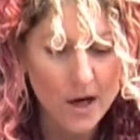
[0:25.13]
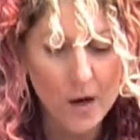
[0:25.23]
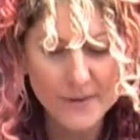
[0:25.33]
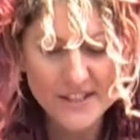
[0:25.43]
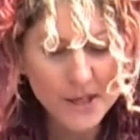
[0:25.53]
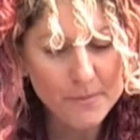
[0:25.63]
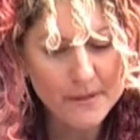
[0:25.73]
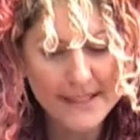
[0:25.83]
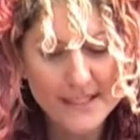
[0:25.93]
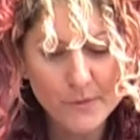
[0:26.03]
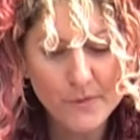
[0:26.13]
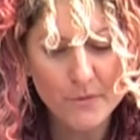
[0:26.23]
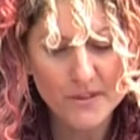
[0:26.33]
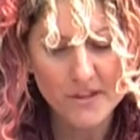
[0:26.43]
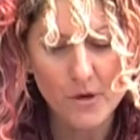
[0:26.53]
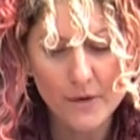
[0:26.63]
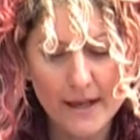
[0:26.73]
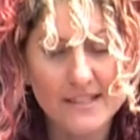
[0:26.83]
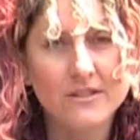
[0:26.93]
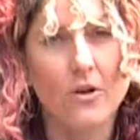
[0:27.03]
I was so pleased with the result,
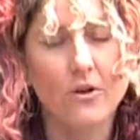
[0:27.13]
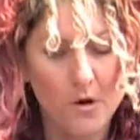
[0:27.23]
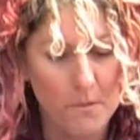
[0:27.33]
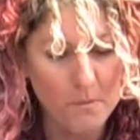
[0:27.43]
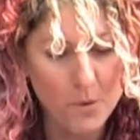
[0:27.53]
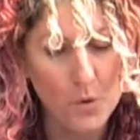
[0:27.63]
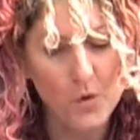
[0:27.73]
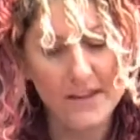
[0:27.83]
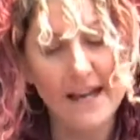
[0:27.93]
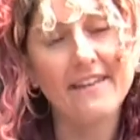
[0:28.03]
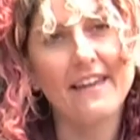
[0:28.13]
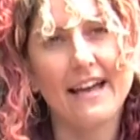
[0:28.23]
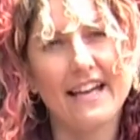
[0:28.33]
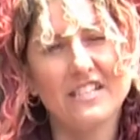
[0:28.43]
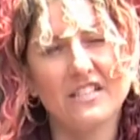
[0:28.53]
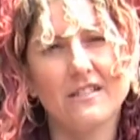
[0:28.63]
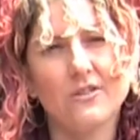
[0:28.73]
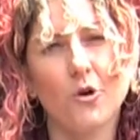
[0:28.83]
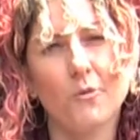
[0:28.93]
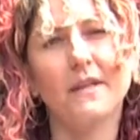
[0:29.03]
as Scott got more than other agents
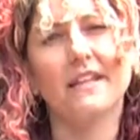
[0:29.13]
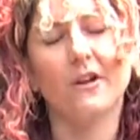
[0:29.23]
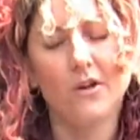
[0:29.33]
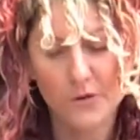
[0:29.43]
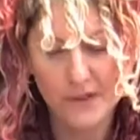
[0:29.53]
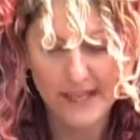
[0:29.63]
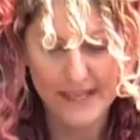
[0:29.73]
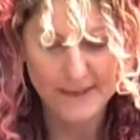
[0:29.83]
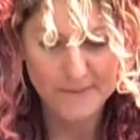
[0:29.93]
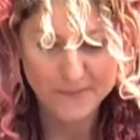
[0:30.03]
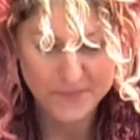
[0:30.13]
told me that I could get.